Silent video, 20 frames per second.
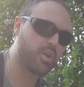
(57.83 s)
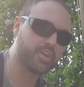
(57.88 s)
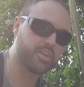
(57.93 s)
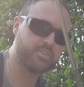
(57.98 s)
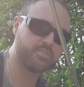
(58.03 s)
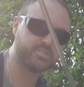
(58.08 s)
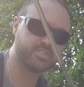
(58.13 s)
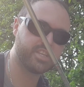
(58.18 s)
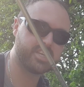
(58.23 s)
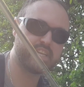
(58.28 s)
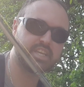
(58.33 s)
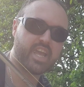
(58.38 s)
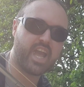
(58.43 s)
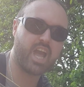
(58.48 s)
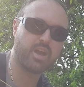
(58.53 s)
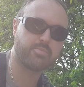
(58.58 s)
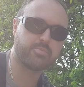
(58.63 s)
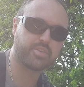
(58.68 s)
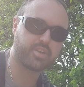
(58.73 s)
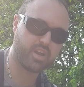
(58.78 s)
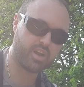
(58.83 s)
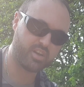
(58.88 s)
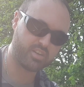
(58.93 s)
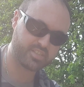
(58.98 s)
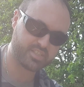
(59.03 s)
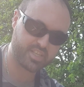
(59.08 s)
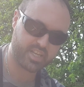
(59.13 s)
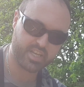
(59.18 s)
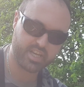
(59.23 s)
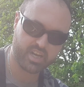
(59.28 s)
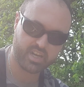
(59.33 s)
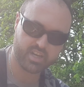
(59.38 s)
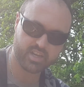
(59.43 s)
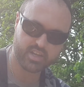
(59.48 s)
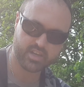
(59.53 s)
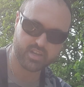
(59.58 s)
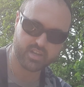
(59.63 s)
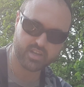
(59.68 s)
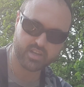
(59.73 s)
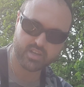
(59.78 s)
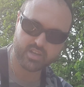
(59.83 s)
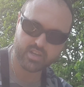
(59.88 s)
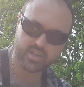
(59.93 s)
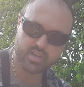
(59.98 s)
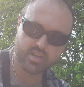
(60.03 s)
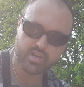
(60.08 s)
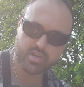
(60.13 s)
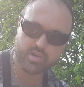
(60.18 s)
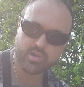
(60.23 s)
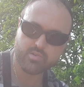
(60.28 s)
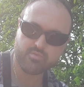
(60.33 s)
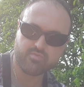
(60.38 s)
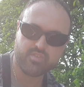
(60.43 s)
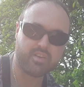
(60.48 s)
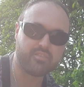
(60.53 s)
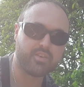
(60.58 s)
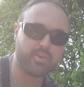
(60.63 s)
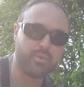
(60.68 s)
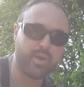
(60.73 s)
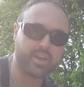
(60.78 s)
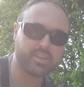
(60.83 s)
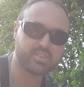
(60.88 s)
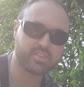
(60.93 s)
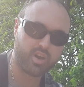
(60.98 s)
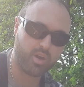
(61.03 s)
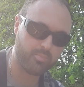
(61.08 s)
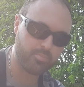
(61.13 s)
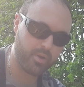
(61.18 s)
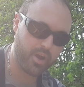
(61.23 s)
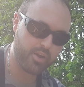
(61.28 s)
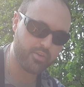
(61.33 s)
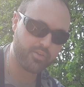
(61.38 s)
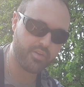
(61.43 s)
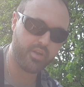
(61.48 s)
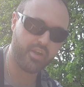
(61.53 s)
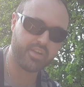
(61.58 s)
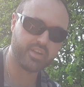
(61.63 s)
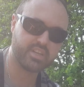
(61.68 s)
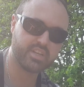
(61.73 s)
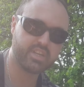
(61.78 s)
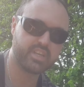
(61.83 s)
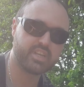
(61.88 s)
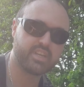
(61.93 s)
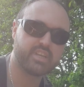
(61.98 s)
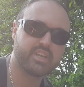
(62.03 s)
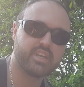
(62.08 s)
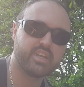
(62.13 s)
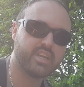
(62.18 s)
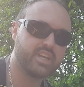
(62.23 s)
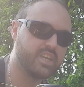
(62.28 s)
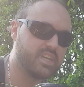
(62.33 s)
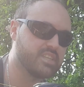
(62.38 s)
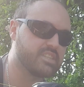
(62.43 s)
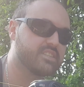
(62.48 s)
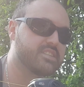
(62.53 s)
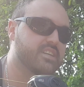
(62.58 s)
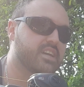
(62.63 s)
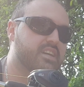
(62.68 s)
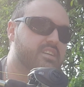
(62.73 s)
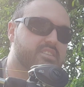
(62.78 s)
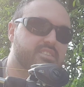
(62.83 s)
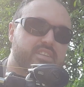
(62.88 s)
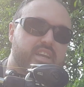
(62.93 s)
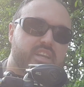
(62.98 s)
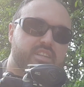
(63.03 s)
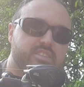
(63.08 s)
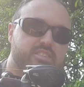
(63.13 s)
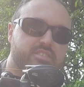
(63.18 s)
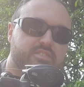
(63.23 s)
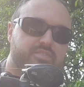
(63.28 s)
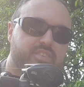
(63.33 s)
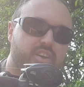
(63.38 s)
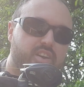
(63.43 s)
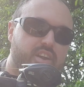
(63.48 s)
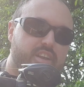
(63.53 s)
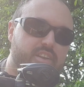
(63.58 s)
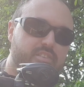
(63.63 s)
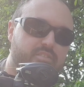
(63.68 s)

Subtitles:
I use the Abu Garcia Revo X combo. It's 10 to 30